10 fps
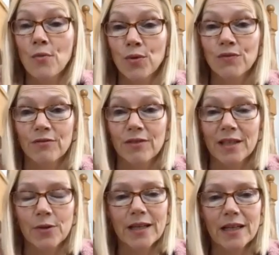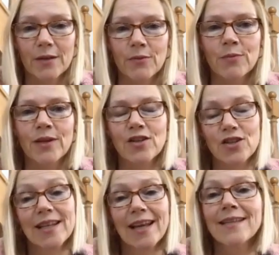are moving really quickly, when we
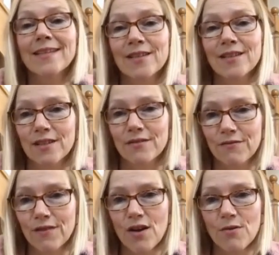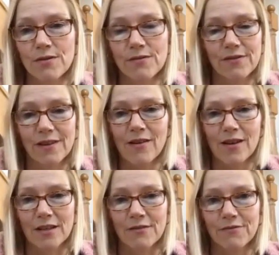actually get into the flow of
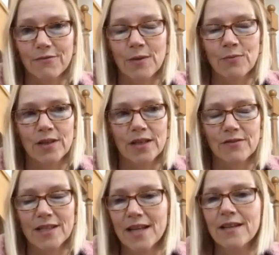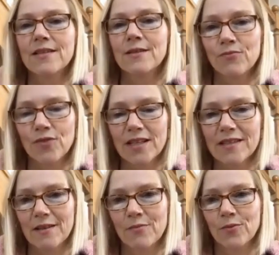life, when we've taken some
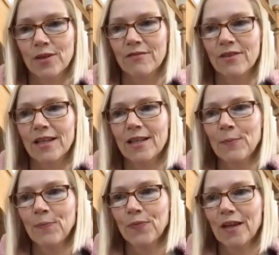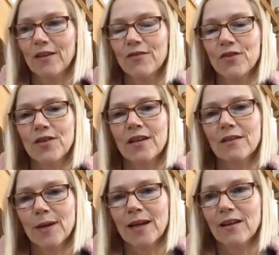risks and we've, if you think
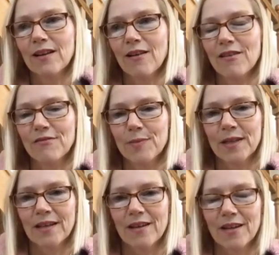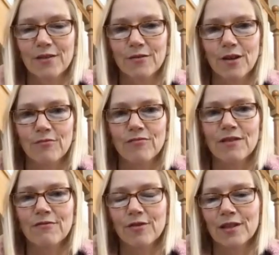about life being like a
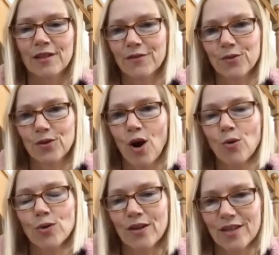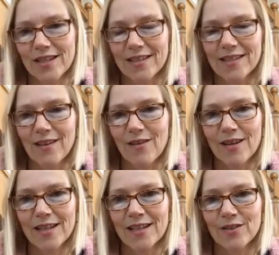river, and if you're holding onto the
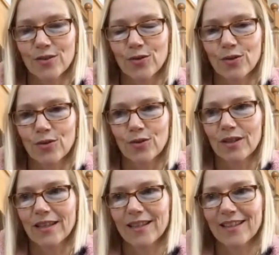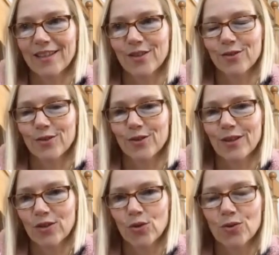side, or you're
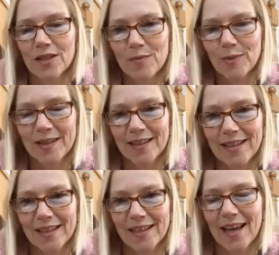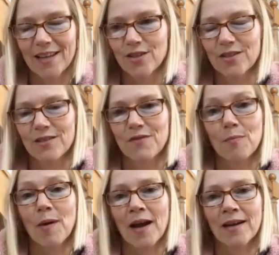caught up in the edges of the
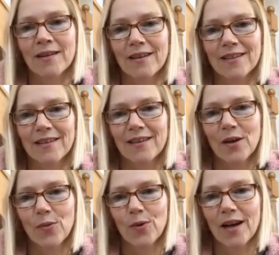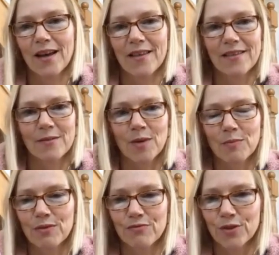bank where there
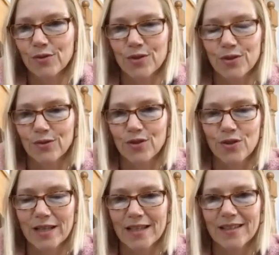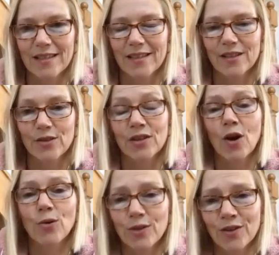might be roots or trees that you can
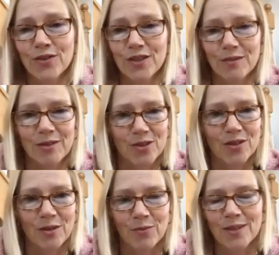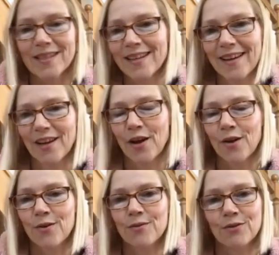hold on to because you don't want to let go,
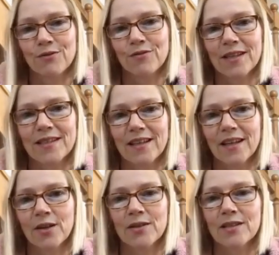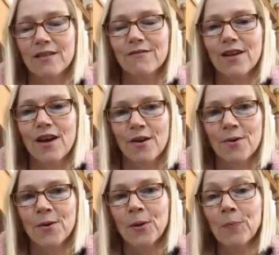you're afraid to let go into the flow.
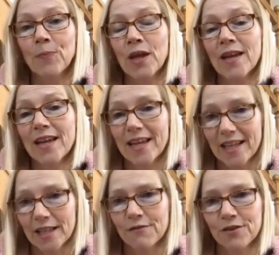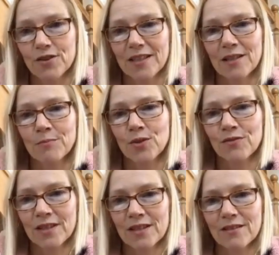If you did
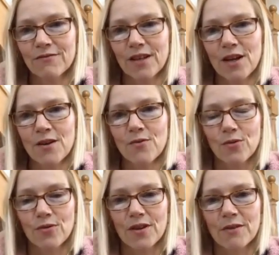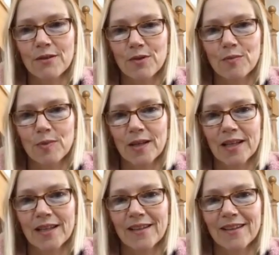move into the flow, although it would
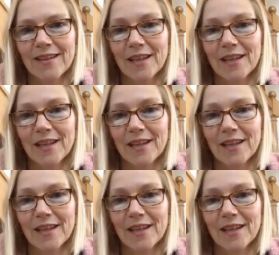be